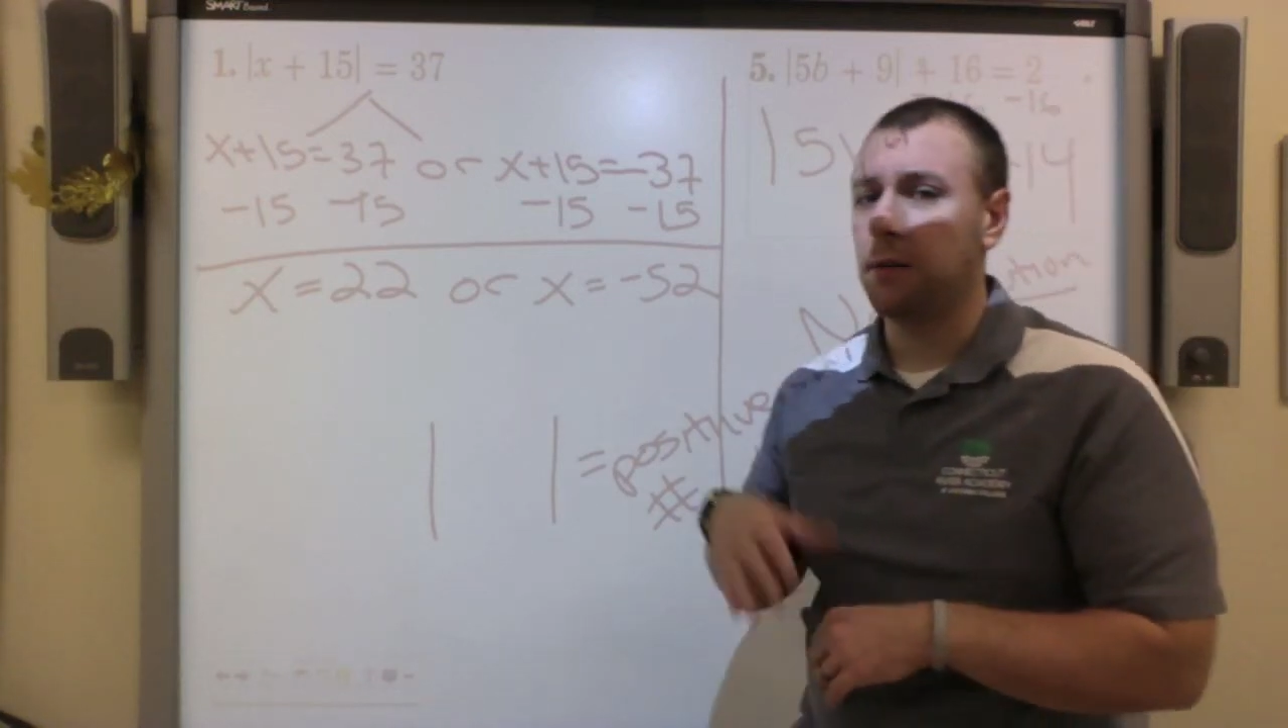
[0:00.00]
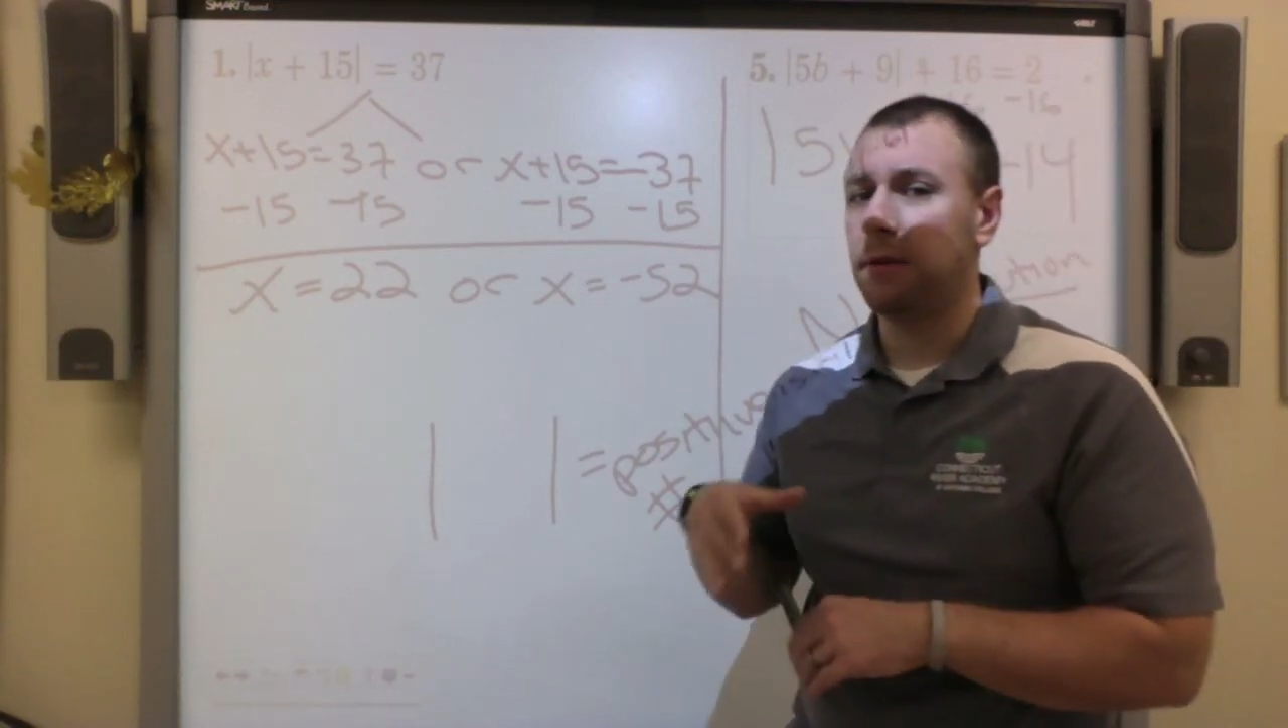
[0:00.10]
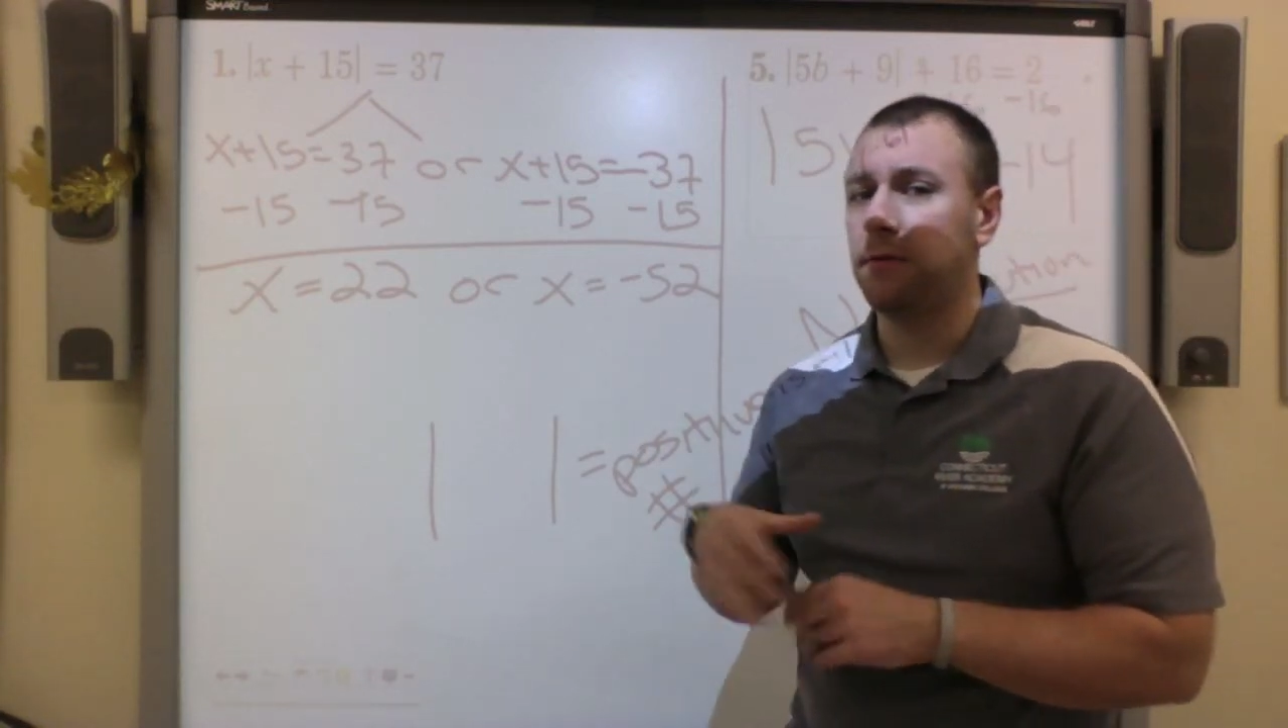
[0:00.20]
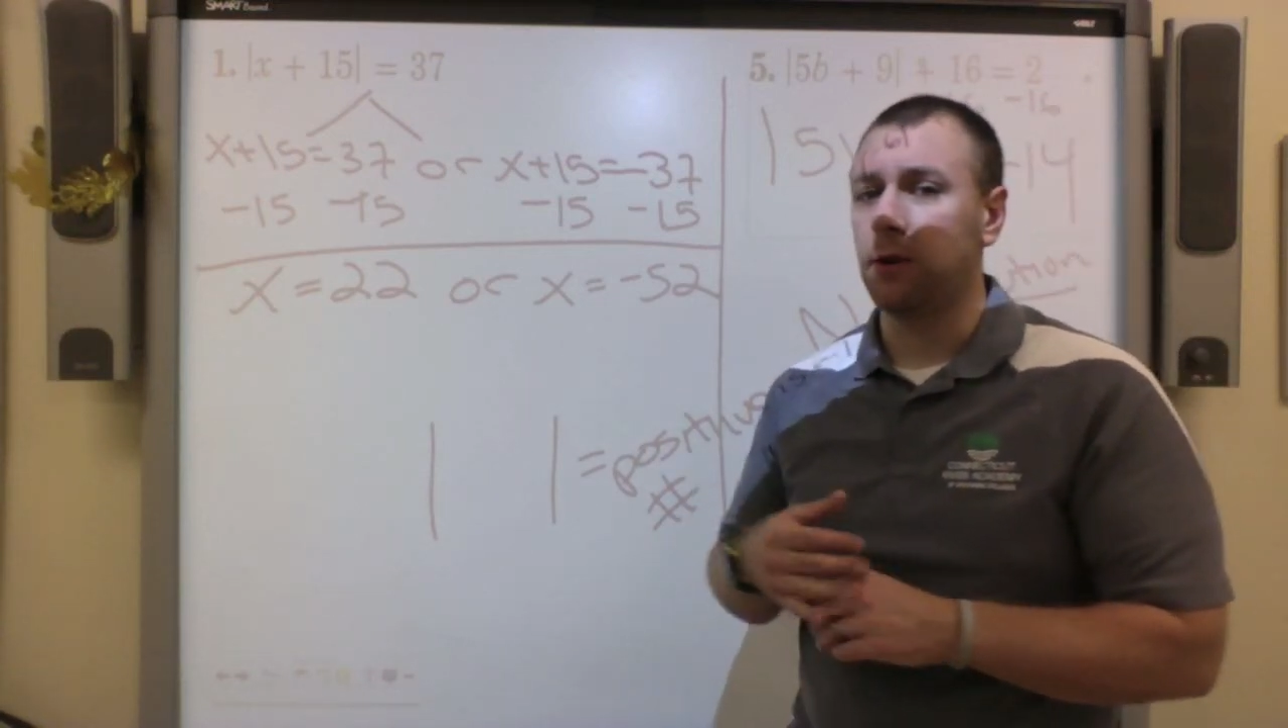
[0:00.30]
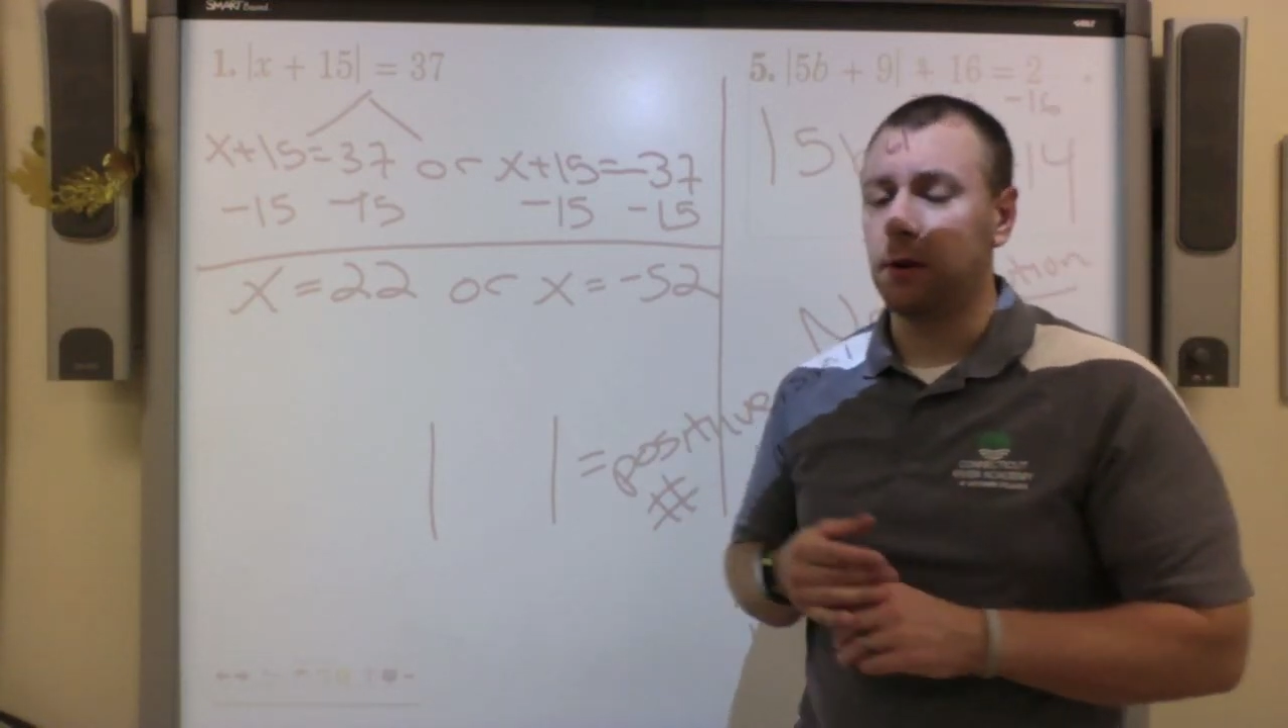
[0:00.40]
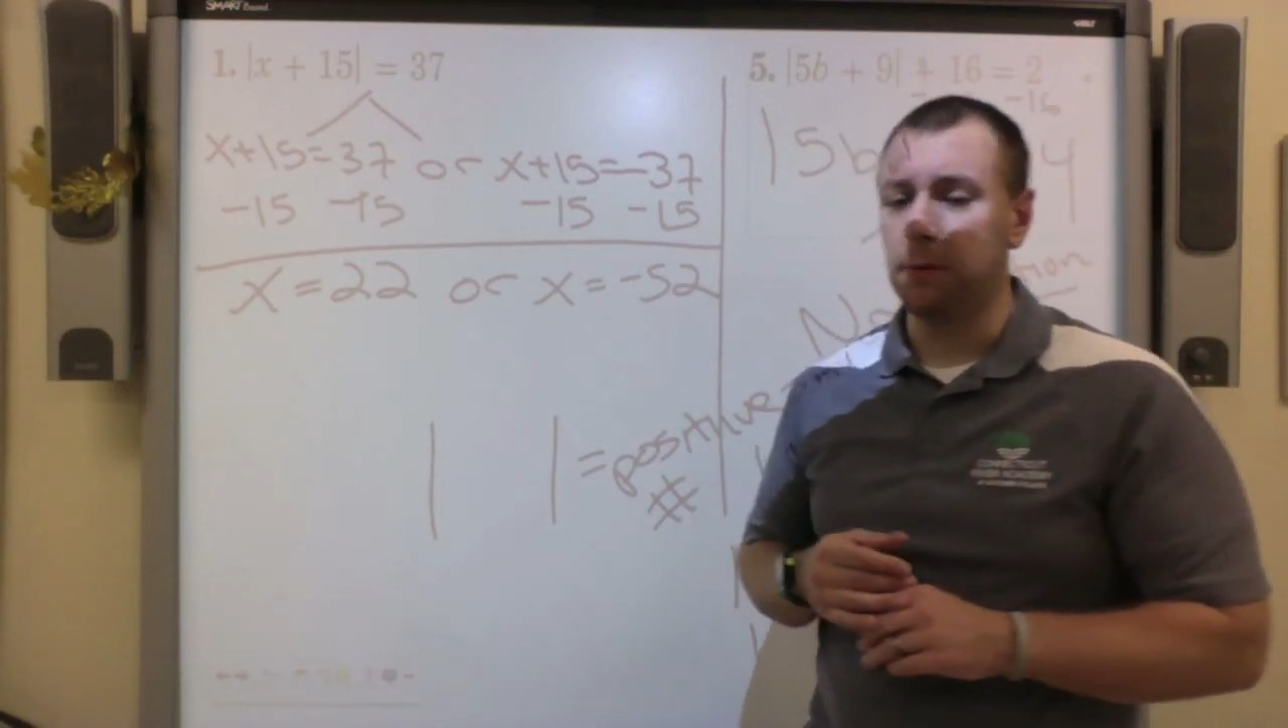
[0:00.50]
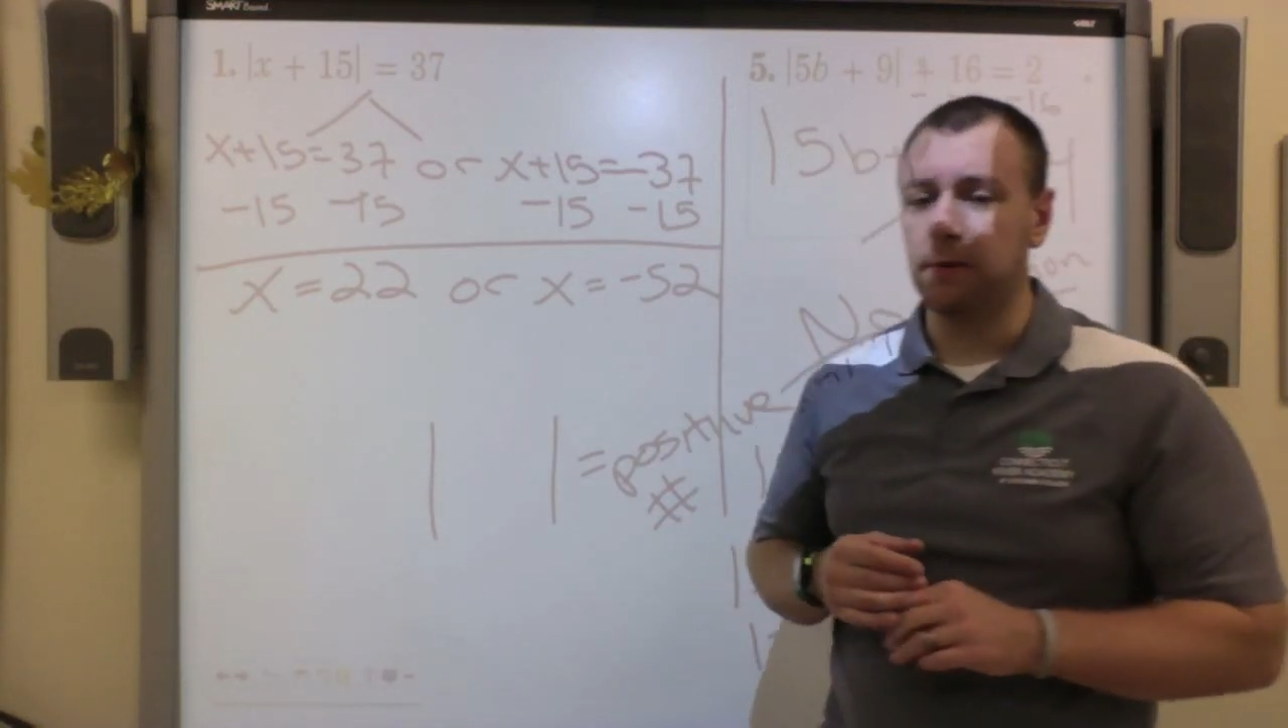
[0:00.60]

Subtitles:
before you move